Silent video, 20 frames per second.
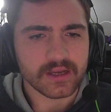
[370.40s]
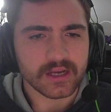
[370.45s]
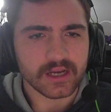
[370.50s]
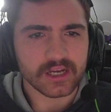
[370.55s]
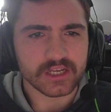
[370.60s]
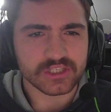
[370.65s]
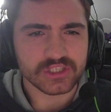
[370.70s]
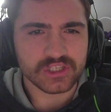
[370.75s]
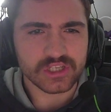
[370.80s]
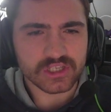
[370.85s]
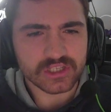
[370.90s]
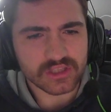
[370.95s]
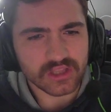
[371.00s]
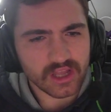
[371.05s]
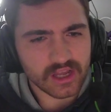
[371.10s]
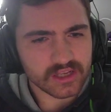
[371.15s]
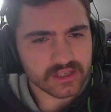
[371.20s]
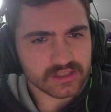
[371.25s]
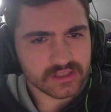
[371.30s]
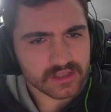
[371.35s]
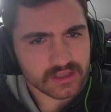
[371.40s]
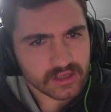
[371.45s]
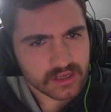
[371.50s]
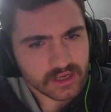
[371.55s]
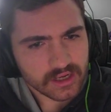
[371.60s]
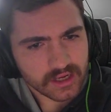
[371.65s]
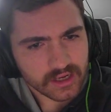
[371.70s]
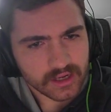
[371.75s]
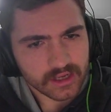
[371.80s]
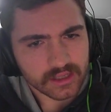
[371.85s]
She just lost.
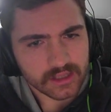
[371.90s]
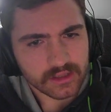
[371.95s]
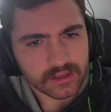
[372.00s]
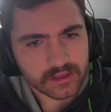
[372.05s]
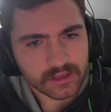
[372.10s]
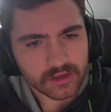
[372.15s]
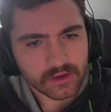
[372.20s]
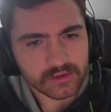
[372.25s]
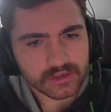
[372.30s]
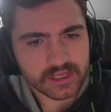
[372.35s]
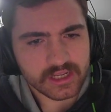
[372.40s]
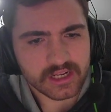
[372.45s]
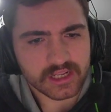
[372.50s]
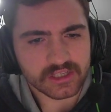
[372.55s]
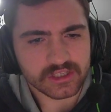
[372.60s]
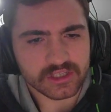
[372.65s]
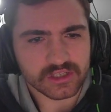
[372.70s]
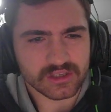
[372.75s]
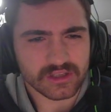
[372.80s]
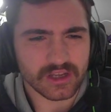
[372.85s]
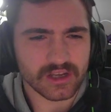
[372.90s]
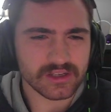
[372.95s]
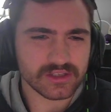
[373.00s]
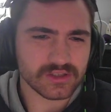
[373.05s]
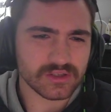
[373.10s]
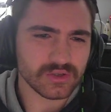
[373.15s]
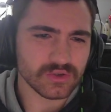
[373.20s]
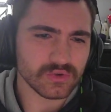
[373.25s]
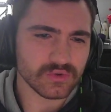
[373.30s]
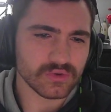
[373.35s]
Godinez just
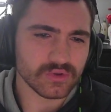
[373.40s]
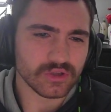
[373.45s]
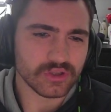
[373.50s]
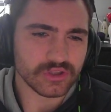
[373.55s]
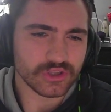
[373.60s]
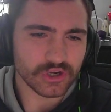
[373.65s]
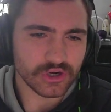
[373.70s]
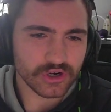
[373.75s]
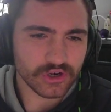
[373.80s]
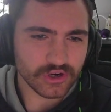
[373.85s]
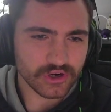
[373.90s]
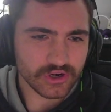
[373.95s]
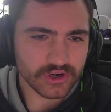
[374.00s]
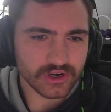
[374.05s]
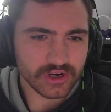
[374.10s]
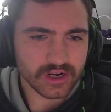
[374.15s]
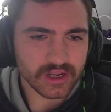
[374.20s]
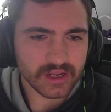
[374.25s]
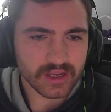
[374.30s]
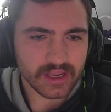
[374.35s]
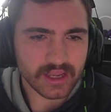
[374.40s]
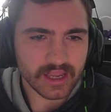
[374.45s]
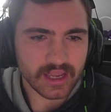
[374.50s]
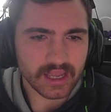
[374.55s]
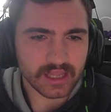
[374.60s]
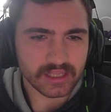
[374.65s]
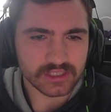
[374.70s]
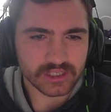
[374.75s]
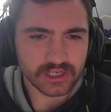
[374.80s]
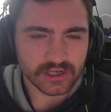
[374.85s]
lost to Dern
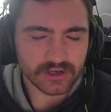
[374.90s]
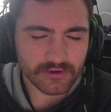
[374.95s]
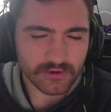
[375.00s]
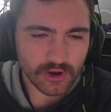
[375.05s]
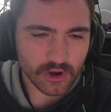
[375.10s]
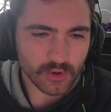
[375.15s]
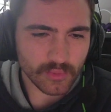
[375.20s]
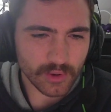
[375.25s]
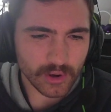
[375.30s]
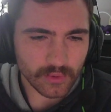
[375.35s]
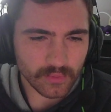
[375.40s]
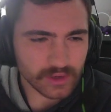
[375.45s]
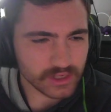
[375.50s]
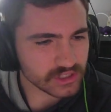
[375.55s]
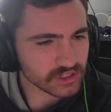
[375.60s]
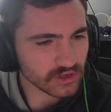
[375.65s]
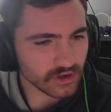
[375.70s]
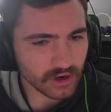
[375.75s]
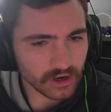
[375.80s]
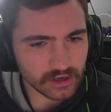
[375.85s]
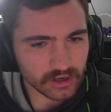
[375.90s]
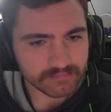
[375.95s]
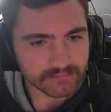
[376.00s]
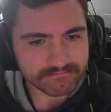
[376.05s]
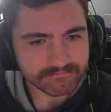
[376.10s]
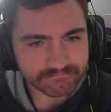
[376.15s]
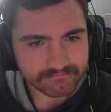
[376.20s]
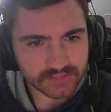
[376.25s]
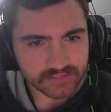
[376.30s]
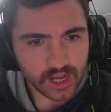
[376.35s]
and Genderoba, which are
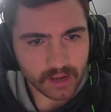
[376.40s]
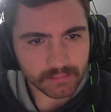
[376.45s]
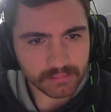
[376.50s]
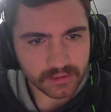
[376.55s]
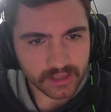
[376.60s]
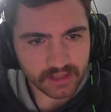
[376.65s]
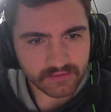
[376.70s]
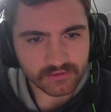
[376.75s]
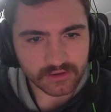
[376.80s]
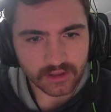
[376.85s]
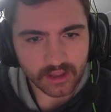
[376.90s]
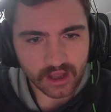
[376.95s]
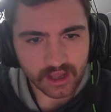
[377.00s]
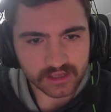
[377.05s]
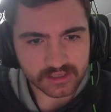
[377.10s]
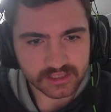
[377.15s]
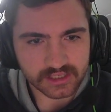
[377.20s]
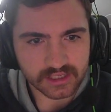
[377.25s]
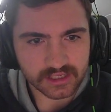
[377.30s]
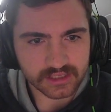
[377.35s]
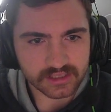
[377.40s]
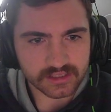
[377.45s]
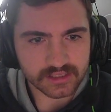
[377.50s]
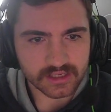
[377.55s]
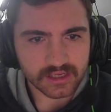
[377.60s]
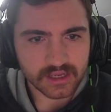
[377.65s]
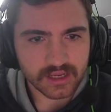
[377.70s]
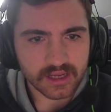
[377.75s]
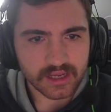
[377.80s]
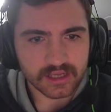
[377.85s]
top level
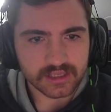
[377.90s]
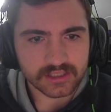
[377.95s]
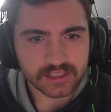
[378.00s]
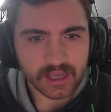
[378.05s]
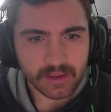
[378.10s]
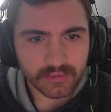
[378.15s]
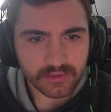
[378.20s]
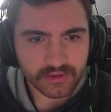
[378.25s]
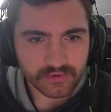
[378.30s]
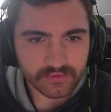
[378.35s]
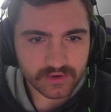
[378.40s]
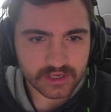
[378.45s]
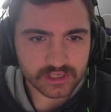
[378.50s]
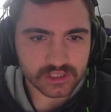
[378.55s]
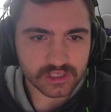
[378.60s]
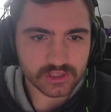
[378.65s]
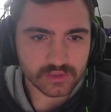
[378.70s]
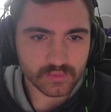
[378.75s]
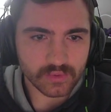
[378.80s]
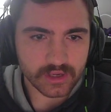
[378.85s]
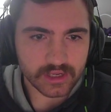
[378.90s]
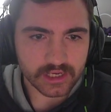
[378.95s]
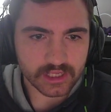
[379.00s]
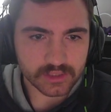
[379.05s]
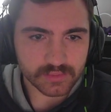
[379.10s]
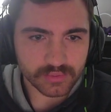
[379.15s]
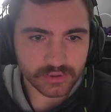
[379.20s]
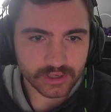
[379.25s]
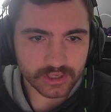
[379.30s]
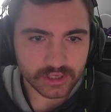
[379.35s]
losses. Tabitha Ricci's win
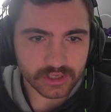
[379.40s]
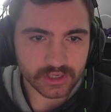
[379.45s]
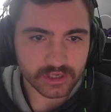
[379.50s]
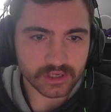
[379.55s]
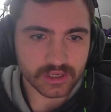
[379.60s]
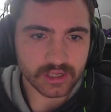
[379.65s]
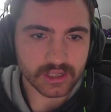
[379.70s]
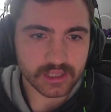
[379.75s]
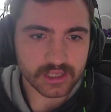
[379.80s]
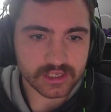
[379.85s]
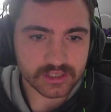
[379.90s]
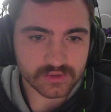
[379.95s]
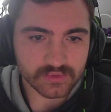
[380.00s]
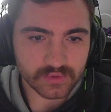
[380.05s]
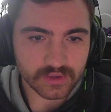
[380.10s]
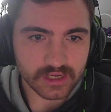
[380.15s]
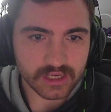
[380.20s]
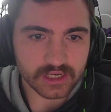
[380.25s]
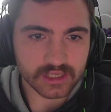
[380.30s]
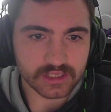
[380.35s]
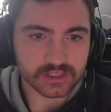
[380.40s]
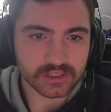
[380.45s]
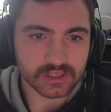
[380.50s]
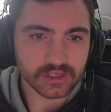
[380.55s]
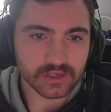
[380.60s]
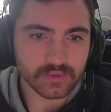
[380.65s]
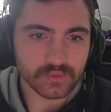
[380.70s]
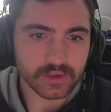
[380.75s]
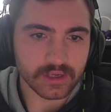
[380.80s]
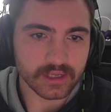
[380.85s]
is pretty good. Elise Reed is a
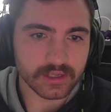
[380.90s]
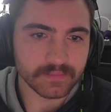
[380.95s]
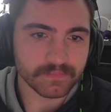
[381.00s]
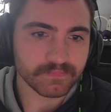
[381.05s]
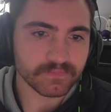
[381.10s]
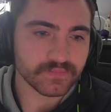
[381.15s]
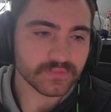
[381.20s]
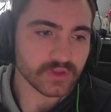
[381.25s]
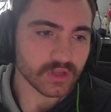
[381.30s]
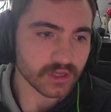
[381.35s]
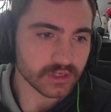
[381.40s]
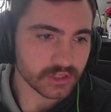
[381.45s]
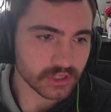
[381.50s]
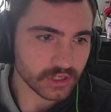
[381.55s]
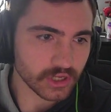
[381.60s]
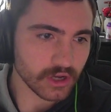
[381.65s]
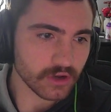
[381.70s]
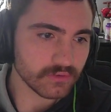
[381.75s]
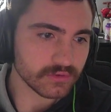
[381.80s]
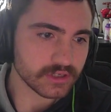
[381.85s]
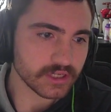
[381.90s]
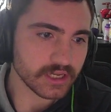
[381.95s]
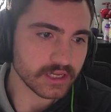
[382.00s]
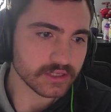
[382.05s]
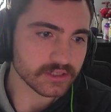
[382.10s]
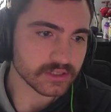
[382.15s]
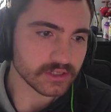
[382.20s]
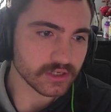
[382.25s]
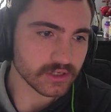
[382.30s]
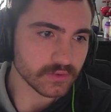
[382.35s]
good win. Dakota
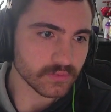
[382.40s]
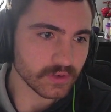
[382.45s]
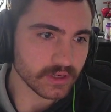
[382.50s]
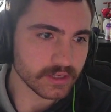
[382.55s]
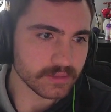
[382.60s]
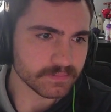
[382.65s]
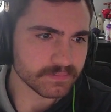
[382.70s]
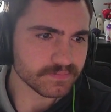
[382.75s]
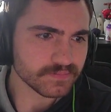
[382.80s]
is a good win.